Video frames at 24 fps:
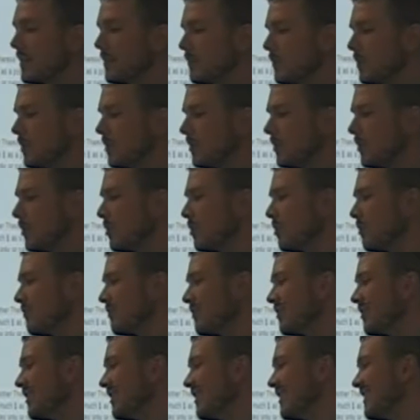to get pulled
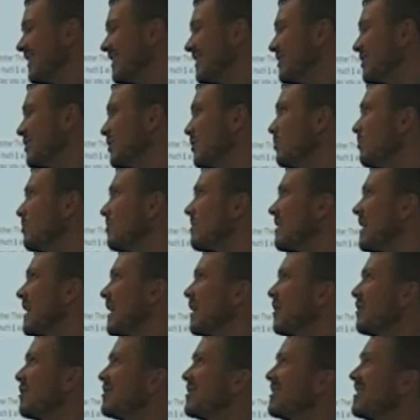over in a
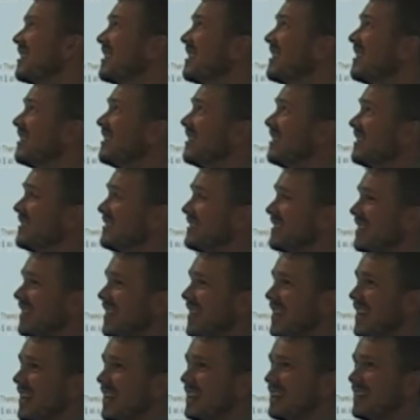
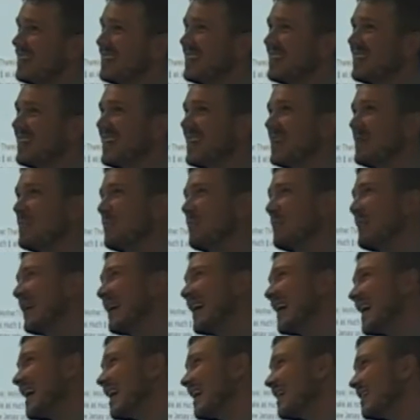2010
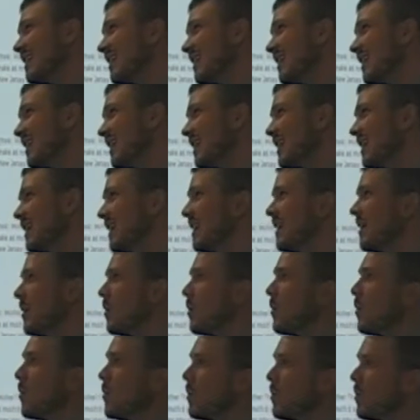Impala
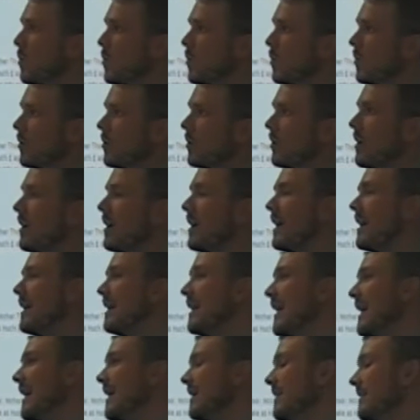or
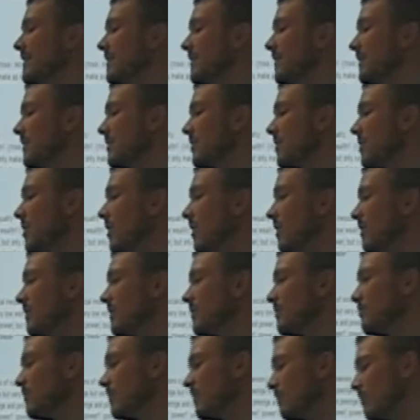an 86
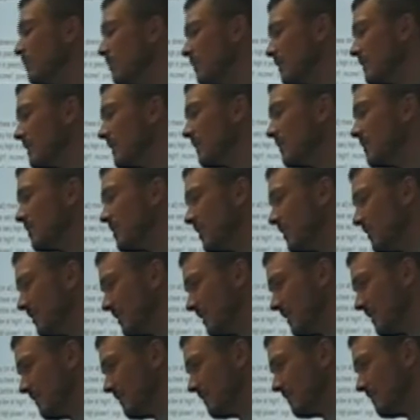Cutlass with a burnt-out
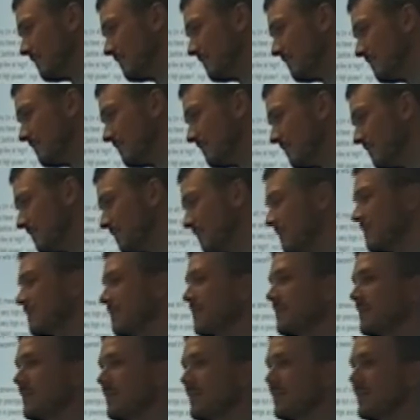taillight?
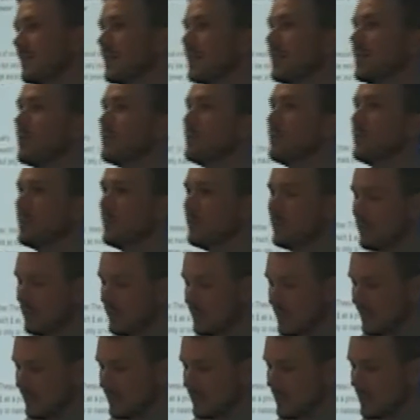86 Cutlass. With a
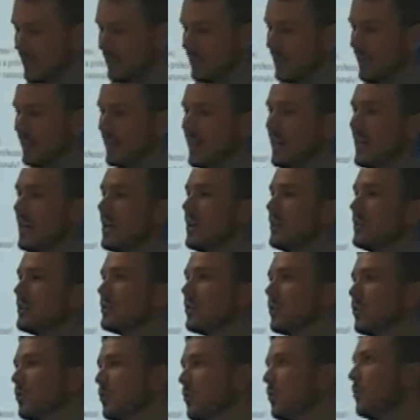burnt-out taillight.
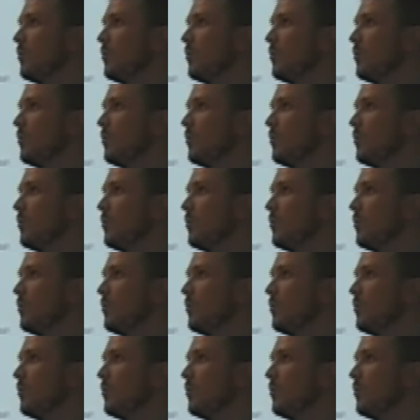So